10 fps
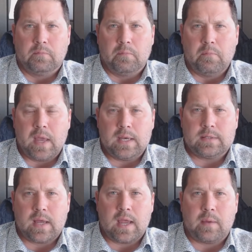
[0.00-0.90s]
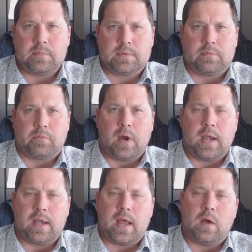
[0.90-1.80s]
many times
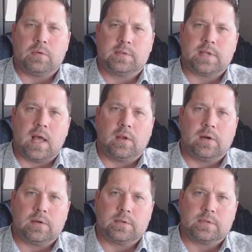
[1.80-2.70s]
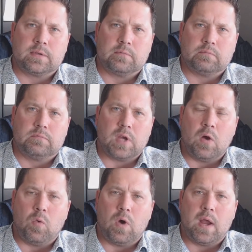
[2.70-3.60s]
right now, sellers
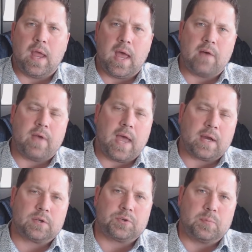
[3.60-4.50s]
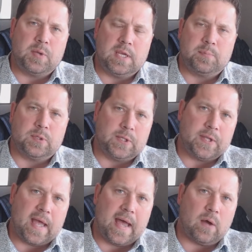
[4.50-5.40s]
don't want to have extra people in
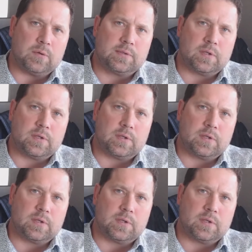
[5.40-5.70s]
the house.